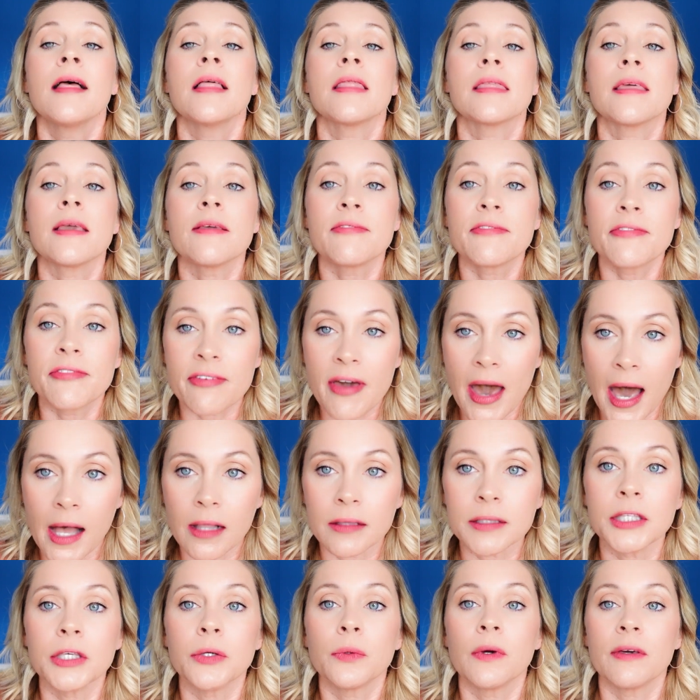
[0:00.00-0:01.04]
the
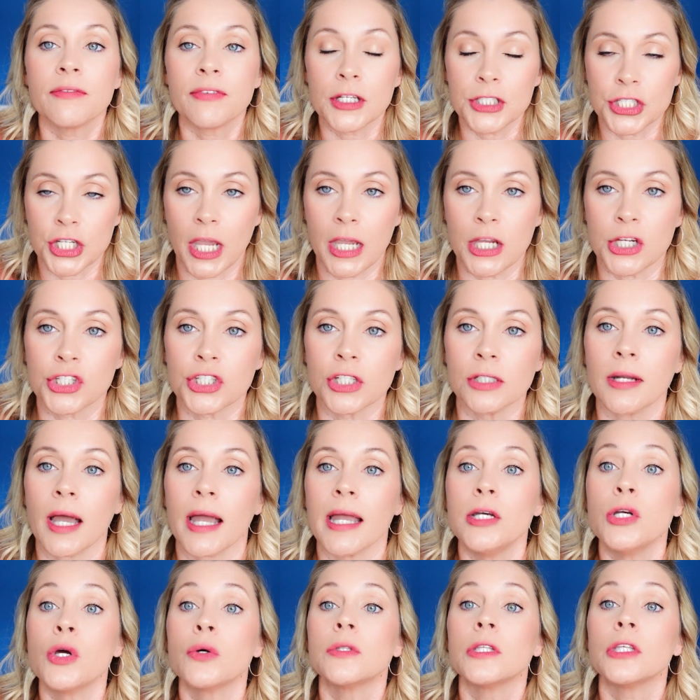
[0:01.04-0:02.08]
value of education.
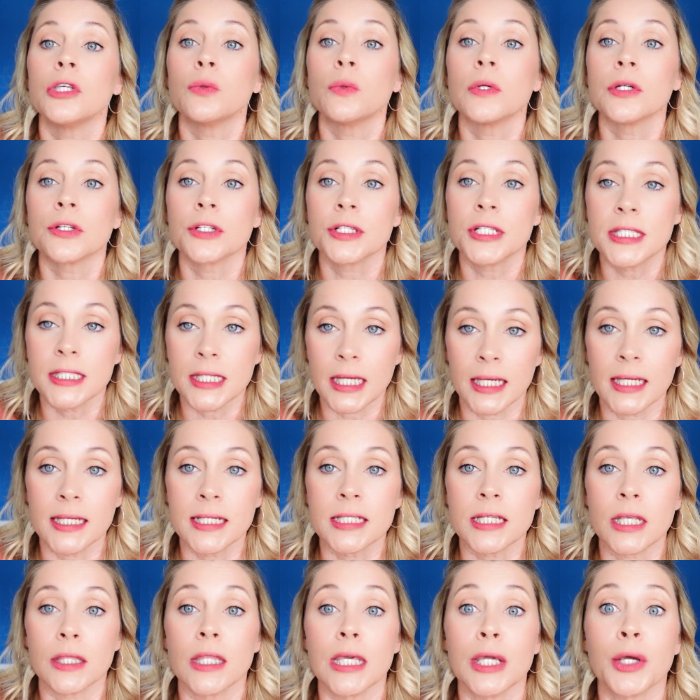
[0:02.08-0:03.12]
I know that you
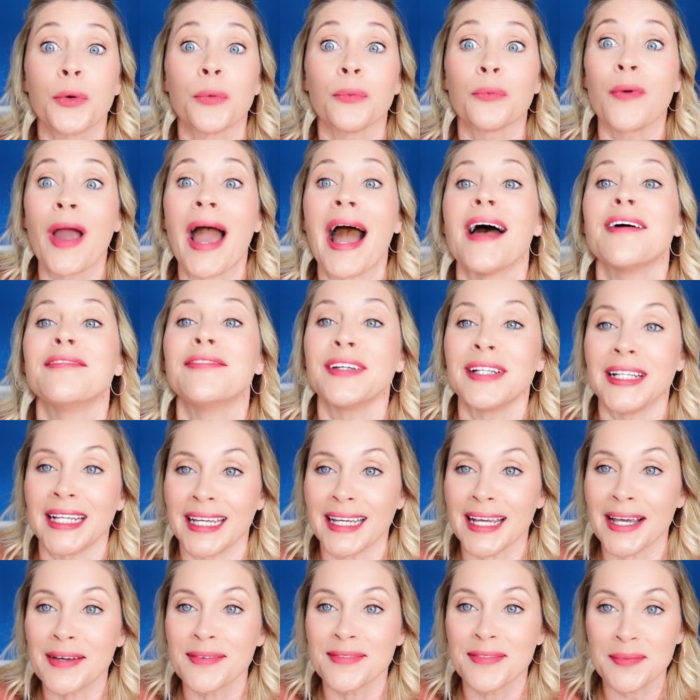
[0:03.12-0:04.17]
understand the
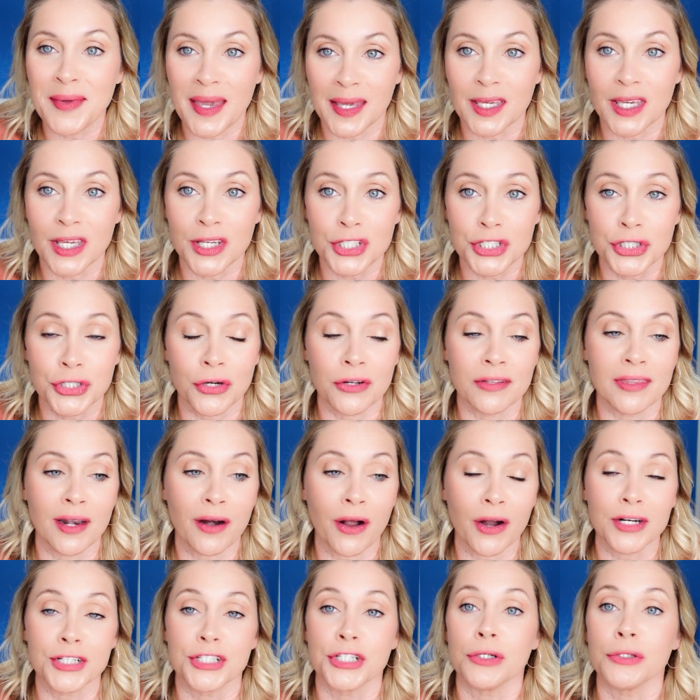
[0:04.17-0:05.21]
gravity of making sure that
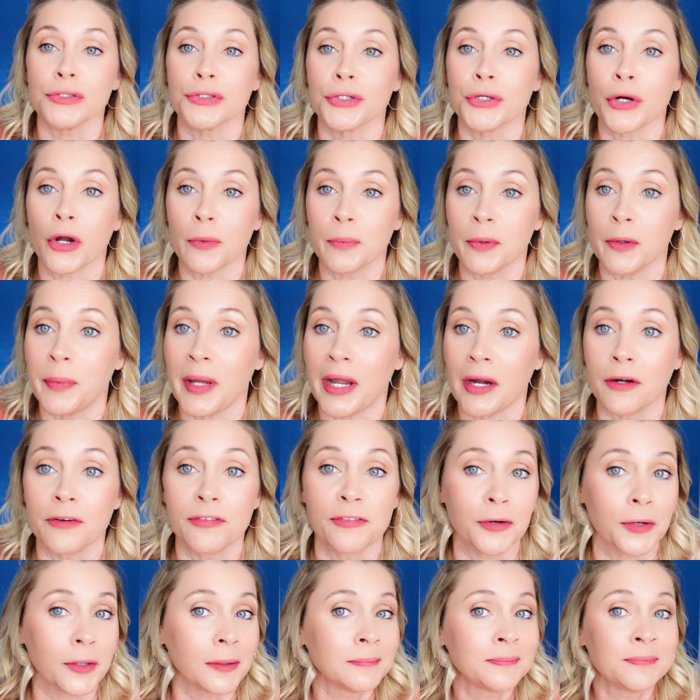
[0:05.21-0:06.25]
our children are prepared
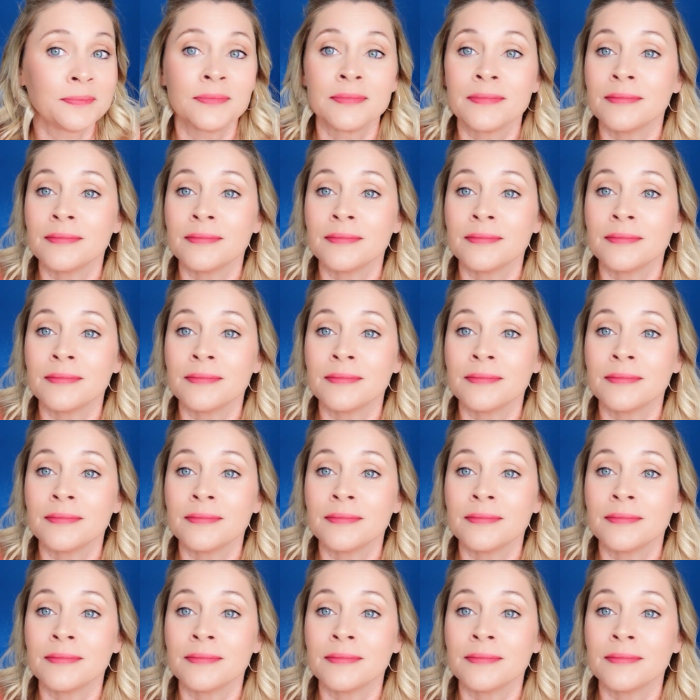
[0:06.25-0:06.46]
for.